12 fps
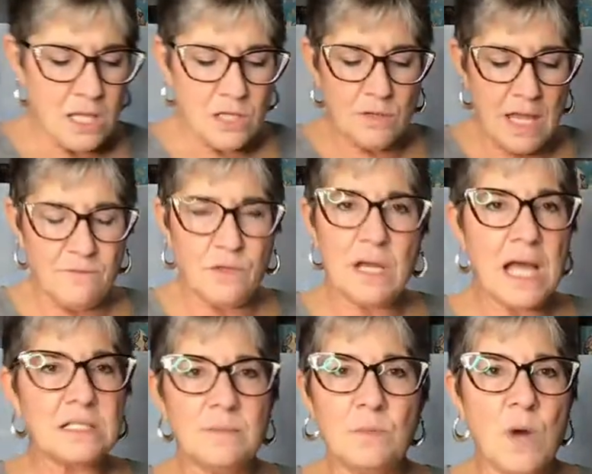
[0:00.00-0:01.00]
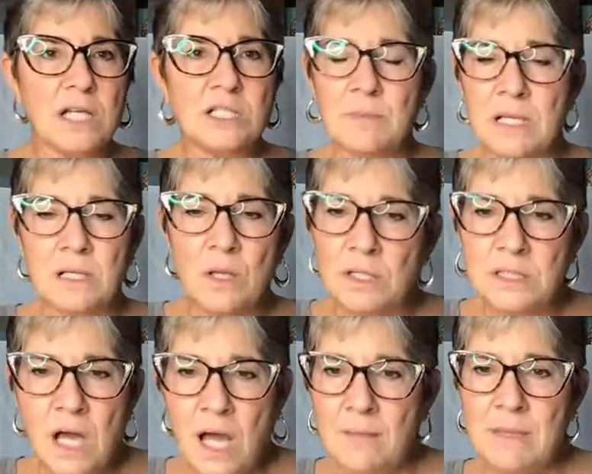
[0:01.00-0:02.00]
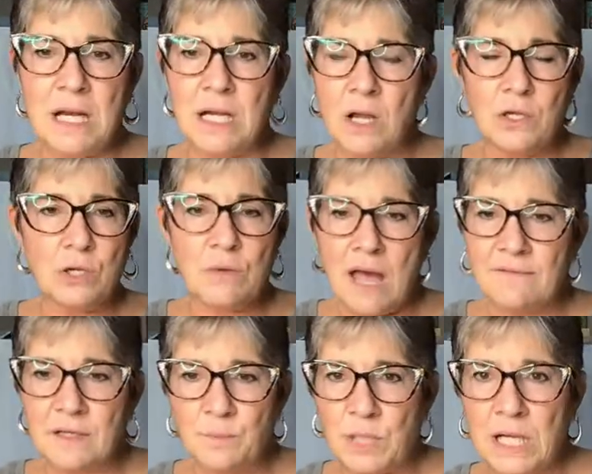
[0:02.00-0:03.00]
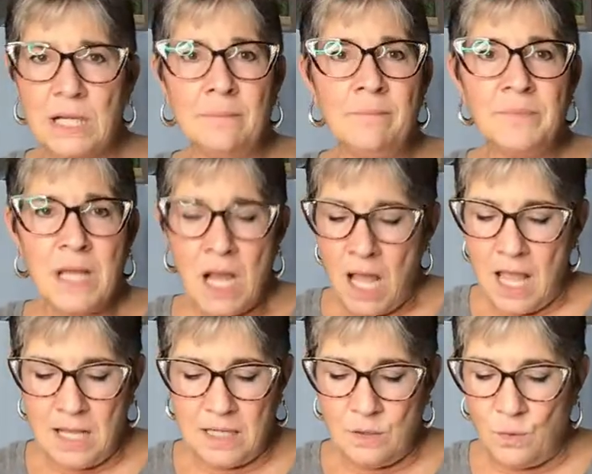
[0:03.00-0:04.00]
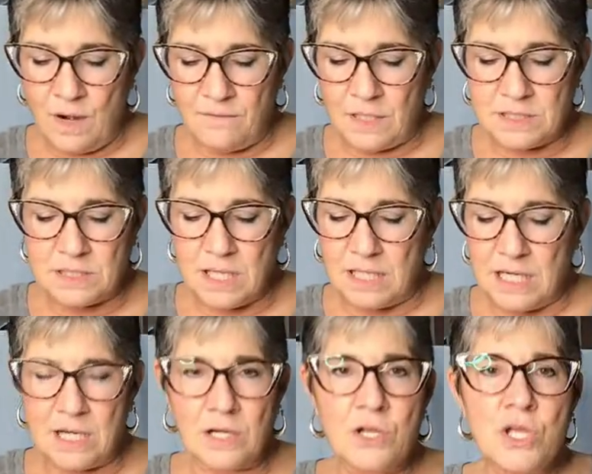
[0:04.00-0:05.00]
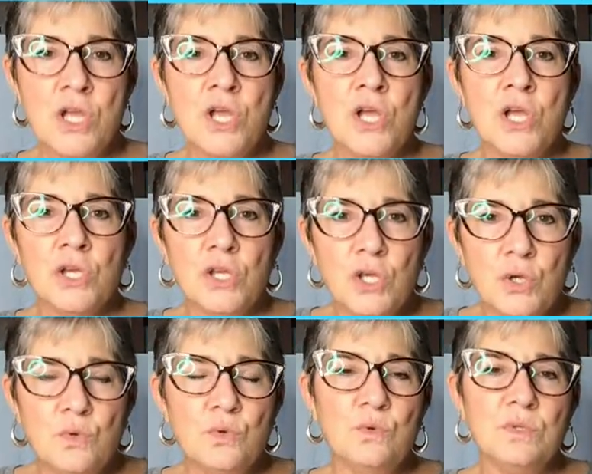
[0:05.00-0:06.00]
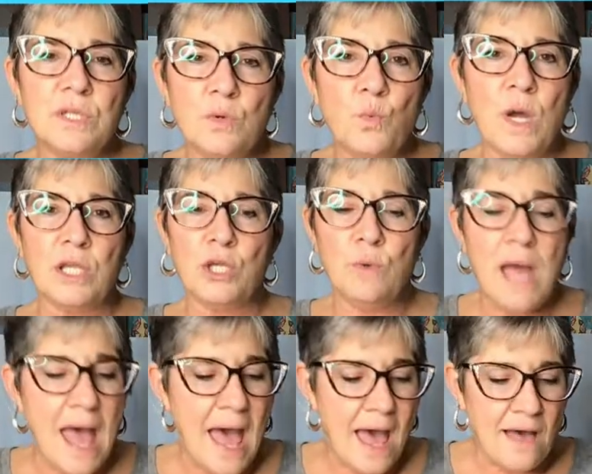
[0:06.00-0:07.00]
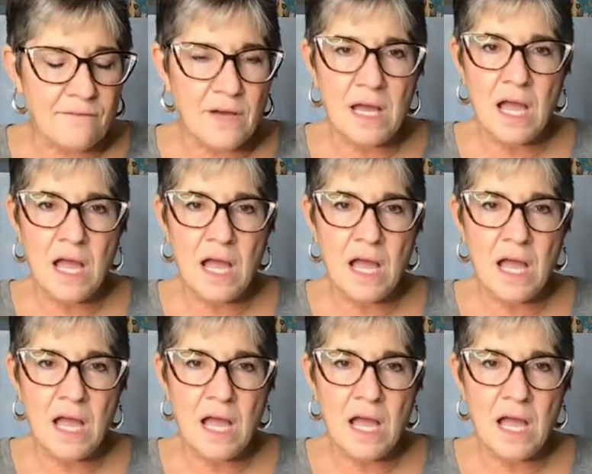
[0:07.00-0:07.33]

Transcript: If you guys have been watching me a long time, and I know you have, Capri, and whoever else is on here, use what you have.